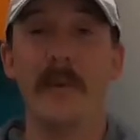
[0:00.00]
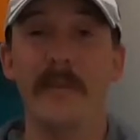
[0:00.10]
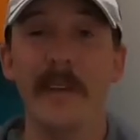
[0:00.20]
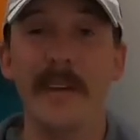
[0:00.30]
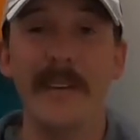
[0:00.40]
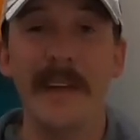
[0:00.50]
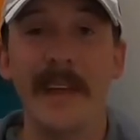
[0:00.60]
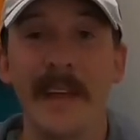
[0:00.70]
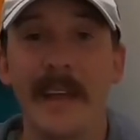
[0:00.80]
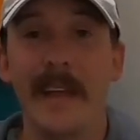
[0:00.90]
when
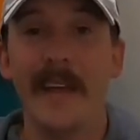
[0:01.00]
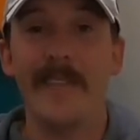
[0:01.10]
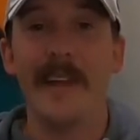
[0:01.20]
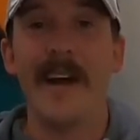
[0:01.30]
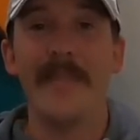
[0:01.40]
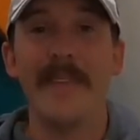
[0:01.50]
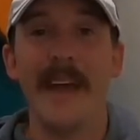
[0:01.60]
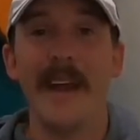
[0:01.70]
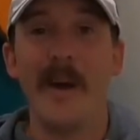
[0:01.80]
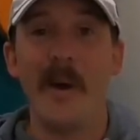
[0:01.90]
really it's not
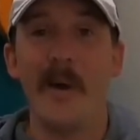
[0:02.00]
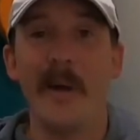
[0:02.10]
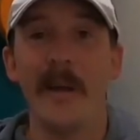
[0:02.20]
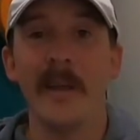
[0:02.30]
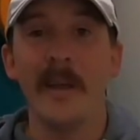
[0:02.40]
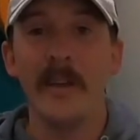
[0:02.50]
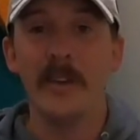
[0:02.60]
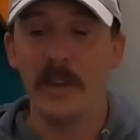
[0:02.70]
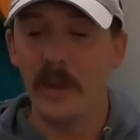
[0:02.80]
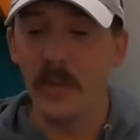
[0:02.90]
that hard
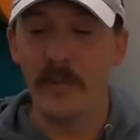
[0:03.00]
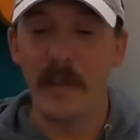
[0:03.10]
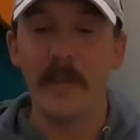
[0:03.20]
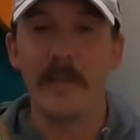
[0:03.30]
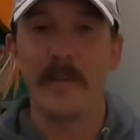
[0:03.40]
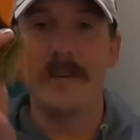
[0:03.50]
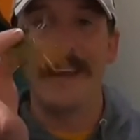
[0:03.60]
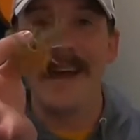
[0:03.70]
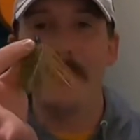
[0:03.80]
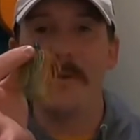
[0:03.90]
to use it. So
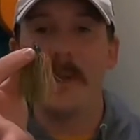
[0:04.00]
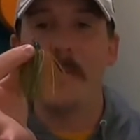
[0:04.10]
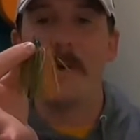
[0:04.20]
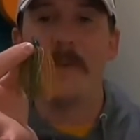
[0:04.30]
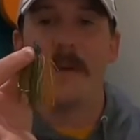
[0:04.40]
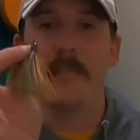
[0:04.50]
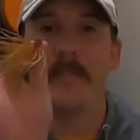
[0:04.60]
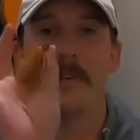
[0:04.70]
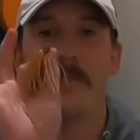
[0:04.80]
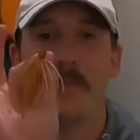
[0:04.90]
definitely on my
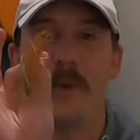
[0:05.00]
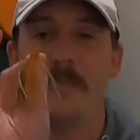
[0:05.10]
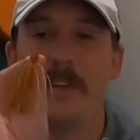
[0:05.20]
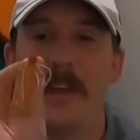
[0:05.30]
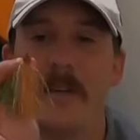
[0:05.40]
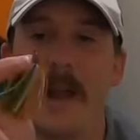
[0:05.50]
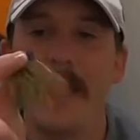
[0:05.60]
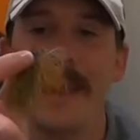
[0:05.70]
list, swim jig right